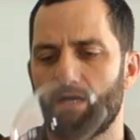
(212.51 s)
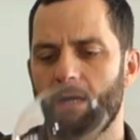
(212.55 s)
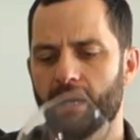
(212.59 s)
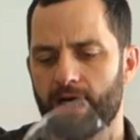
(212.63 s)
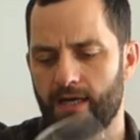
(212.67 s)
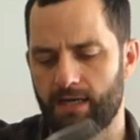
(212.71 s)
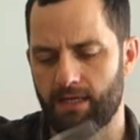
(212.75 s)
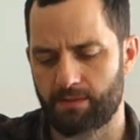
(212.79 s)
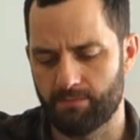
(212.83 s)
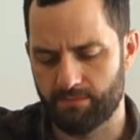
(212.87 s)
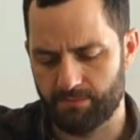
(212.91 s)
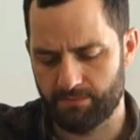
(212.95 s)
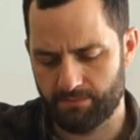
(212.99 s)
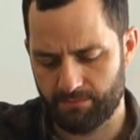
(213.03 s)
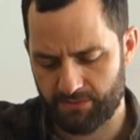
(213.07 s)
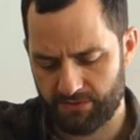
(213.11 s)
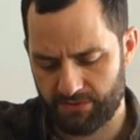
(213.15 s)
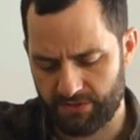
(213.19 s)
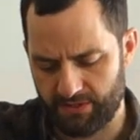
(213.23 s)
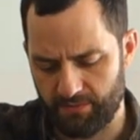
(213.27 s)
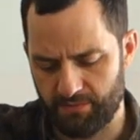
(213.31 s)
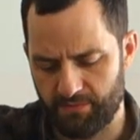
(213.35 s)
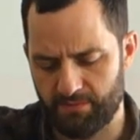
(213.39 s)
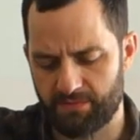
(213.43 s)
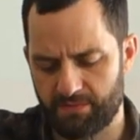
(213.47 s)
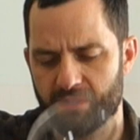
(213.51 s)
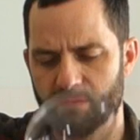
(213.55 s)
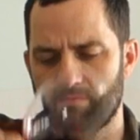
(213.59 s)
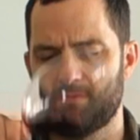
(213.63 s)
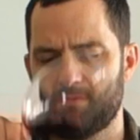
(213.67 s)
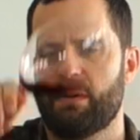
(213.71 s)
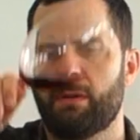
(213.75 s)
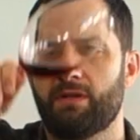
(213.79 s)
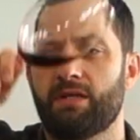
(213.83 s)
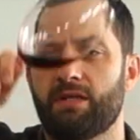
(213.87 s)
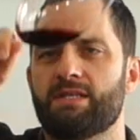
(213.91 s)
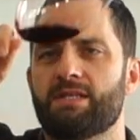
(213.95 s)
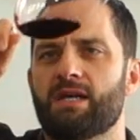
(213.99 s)
Um, sim
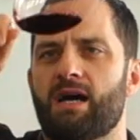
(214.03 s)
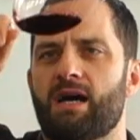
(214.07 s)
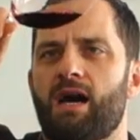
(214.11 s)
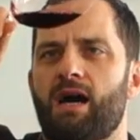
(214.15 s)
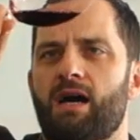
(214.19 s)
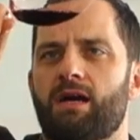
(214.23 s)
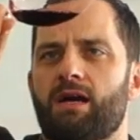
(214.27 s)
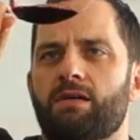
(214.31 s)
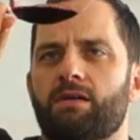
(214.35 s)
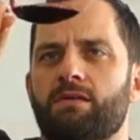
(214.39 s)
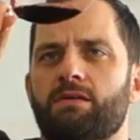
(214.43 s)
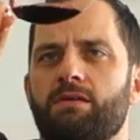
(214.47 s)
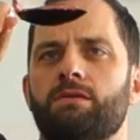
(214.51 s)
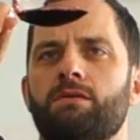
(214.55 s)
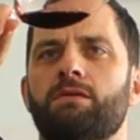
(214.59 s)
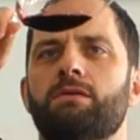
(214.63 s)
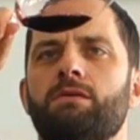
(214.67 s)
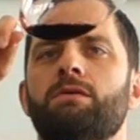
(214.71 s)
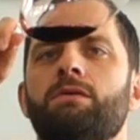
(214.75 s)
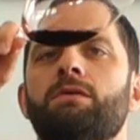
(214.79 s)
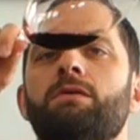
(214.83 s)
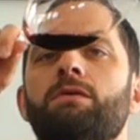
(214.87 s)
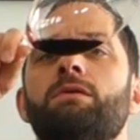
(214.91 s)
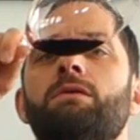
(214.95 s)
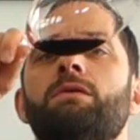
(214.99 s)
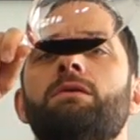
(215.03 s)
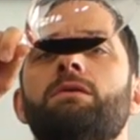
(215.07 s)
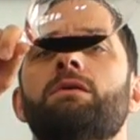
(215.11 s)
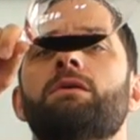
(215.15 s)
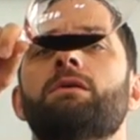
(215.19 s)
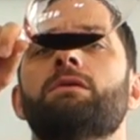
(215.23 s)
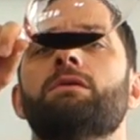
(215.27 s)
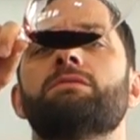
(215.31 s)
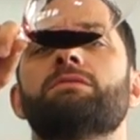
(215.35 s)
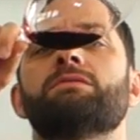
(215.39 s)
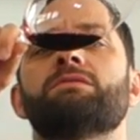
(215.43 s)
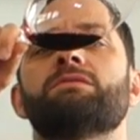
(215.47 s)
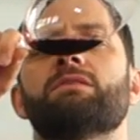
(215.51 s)
similarly dark,
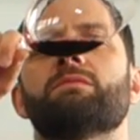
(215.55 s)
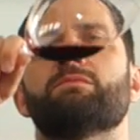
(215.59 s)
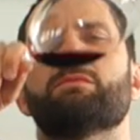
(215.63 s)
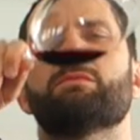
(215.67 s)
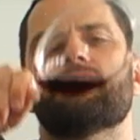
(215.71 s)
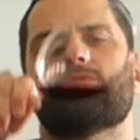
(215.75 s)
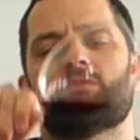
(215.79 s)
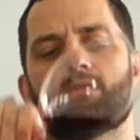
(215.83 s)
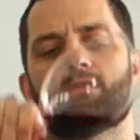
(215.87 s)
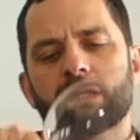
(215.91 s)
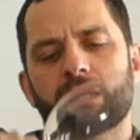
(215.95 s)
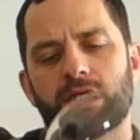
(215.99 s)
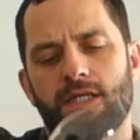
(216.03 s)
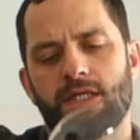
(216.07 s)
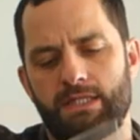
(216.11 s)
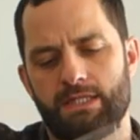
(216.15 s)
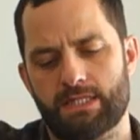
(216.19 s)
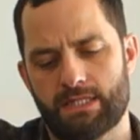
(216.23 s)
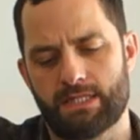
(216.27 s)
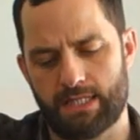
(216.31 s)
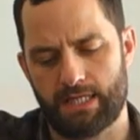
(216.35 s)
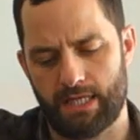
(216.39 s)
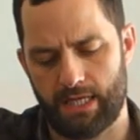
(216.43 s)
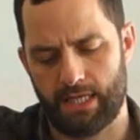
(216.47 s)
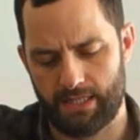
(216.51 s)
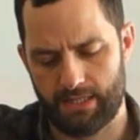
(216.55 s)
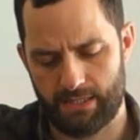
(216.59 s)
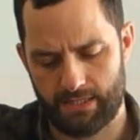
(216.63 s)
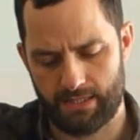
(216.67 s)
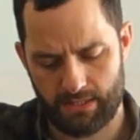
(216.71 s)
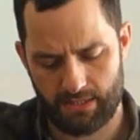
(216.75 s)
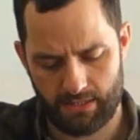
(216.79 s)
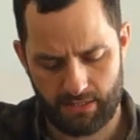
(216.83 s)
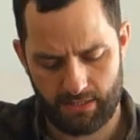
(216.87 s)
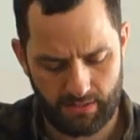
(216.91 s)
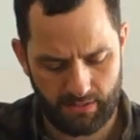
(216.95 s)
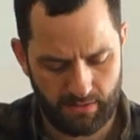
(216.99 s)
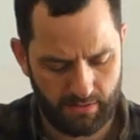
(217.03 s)
similarly
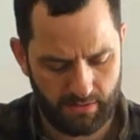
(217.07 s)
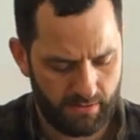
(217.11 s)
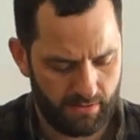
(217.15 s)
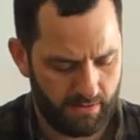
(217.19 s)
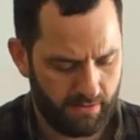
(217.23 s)
intense,